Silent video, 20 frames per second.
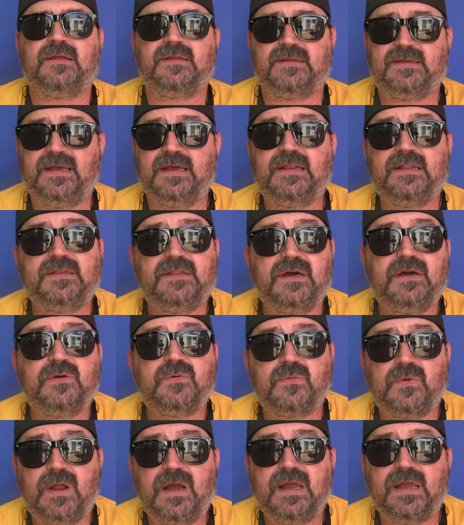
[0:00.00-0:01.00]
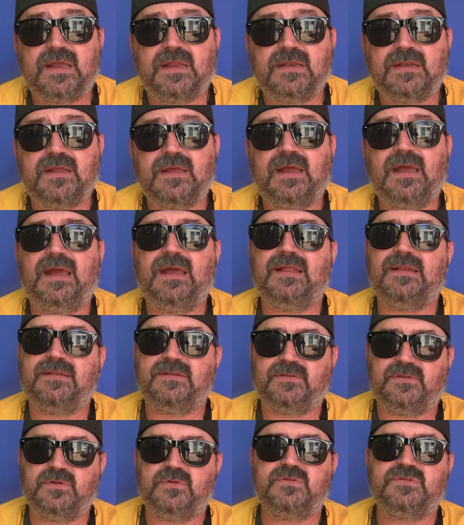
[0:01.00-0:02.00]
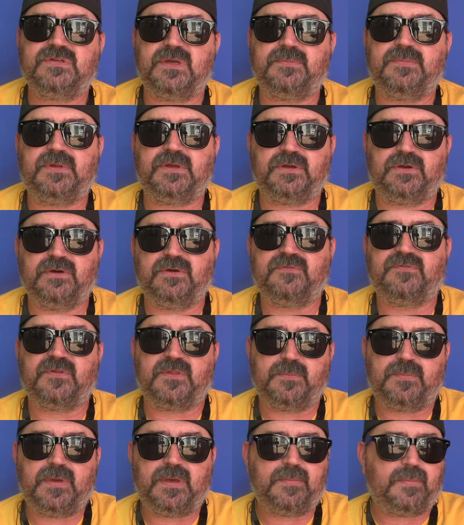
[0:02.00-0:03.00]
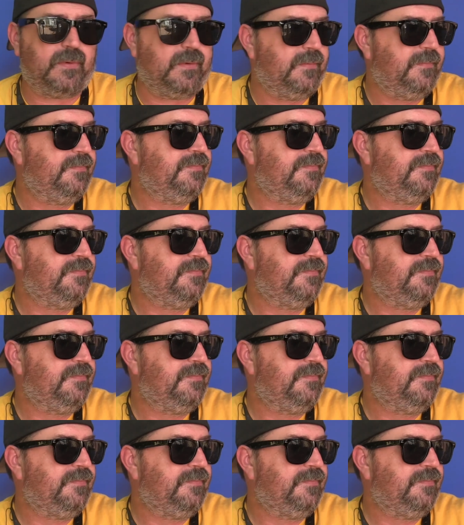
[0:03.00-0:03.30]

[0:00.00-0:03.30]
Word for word: get it done right and do something good for the people